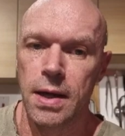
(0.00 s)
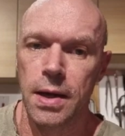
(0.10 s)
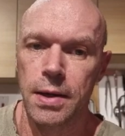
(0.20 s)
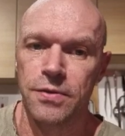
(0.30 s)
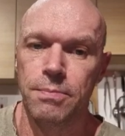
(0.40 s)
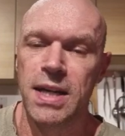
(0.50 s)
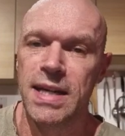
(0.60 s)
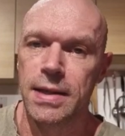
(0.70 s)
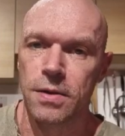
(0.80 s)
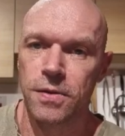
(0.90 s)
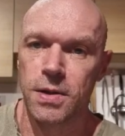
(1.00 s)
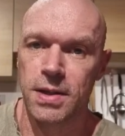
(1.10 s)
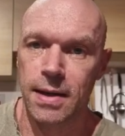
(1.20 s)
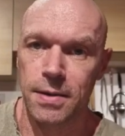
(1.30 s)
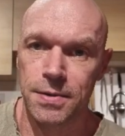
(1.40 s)
kind of meaningful
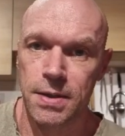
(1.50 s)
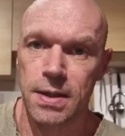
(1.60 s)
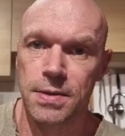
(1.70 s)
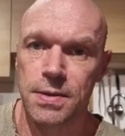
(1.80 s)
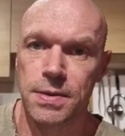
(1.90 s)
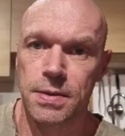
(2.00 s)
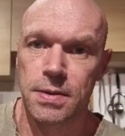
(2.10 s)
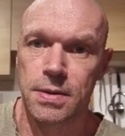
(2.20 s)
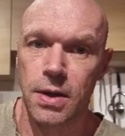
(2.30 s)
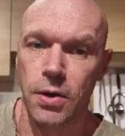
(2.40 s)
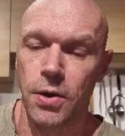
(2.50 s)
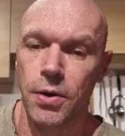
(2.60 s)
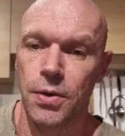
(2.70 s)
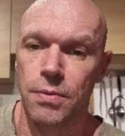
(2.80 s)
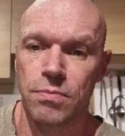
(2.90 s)
analysis
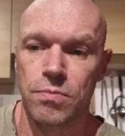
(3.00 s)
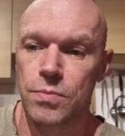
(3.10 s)
on